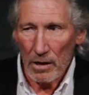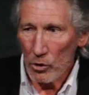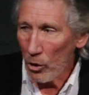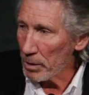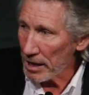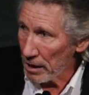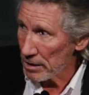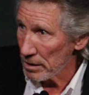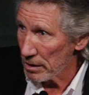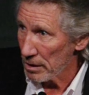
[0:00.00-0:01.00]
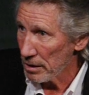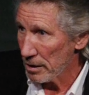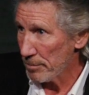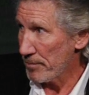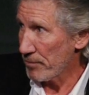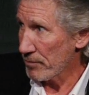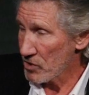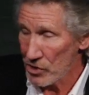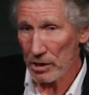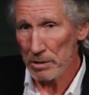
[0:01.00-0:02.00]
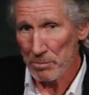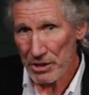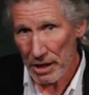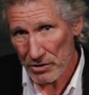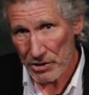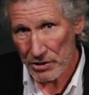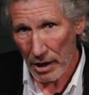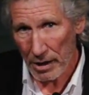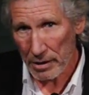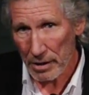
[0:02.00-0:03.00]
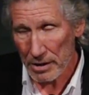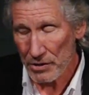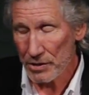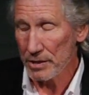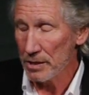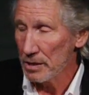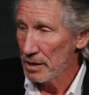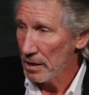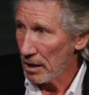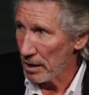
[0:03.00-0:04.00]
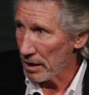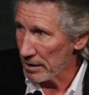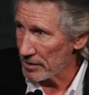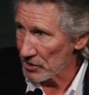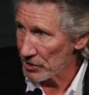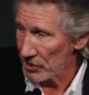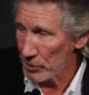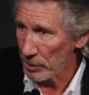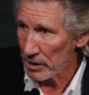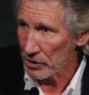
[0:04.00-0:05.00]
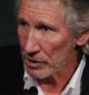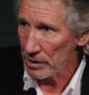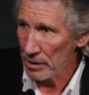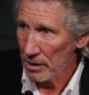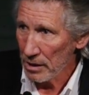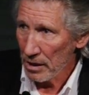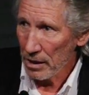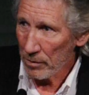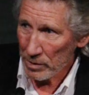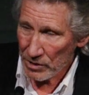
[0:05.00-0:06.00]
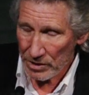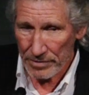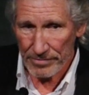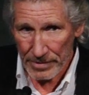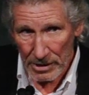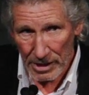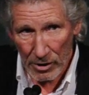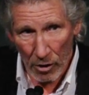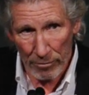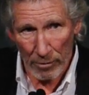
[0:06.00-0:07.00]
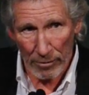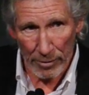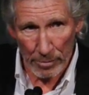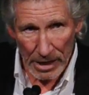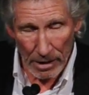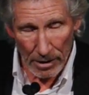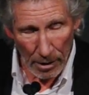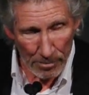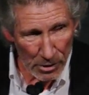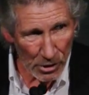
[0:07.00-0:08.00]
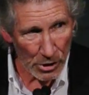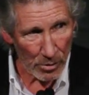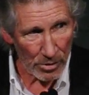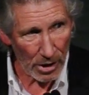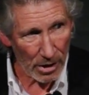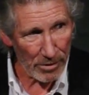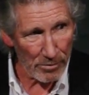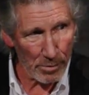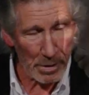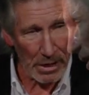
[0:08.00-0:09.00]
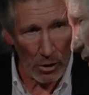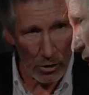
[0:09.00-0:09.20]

Normally under circumstances like this, in this situation, which is very novel for me. I'm not sure that I've ever been